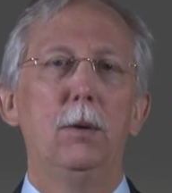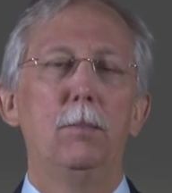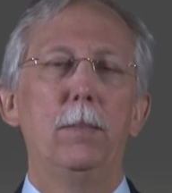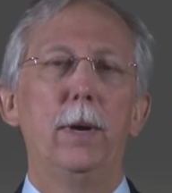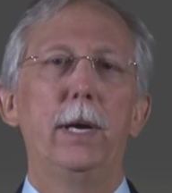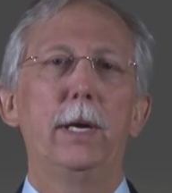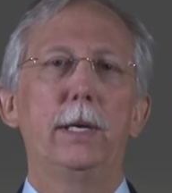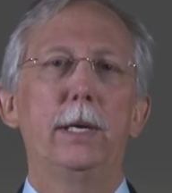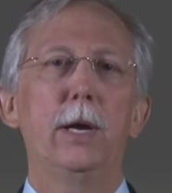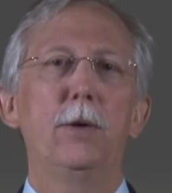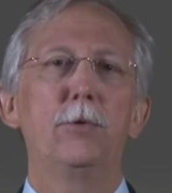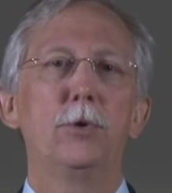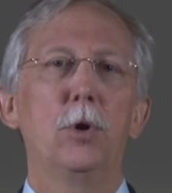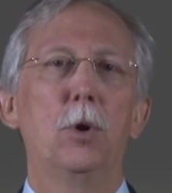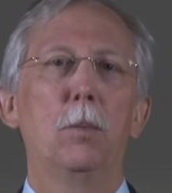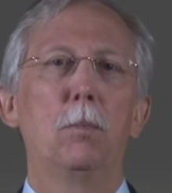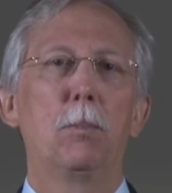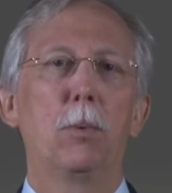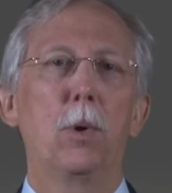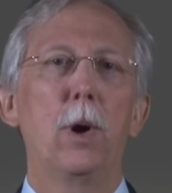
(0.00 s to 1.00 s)
But it gives
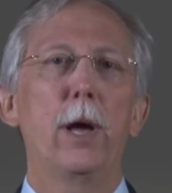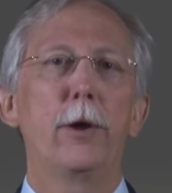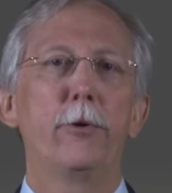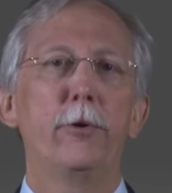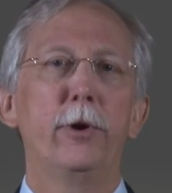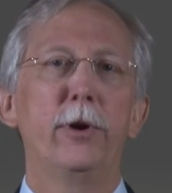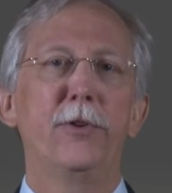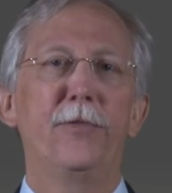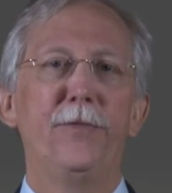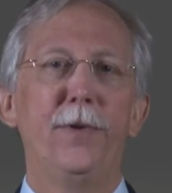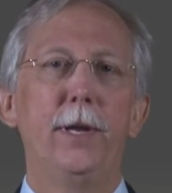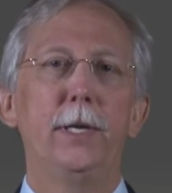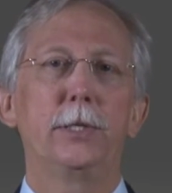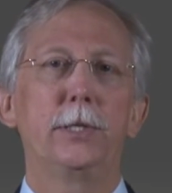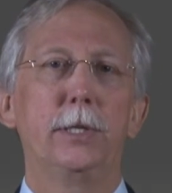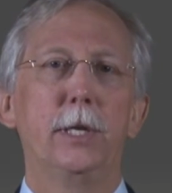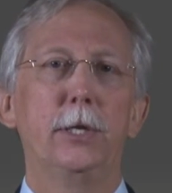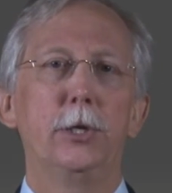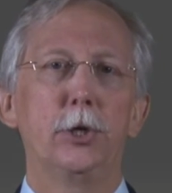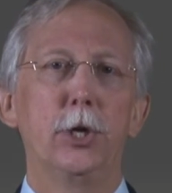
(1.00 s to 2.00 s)
you a broader
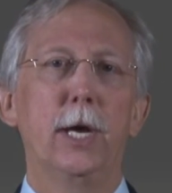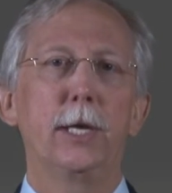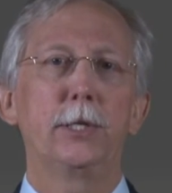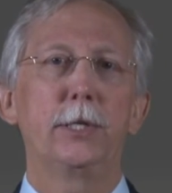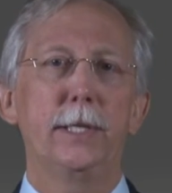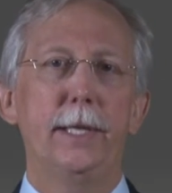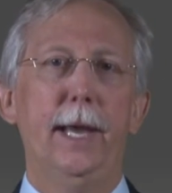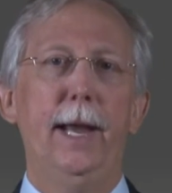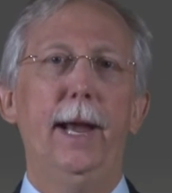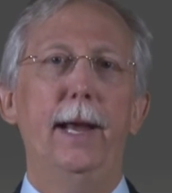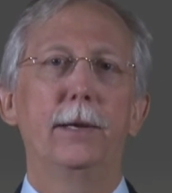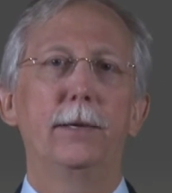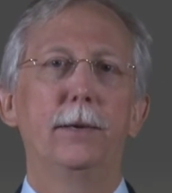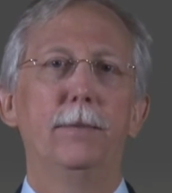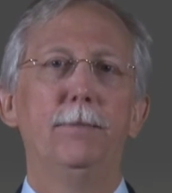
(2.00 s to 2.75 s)
defense than just that.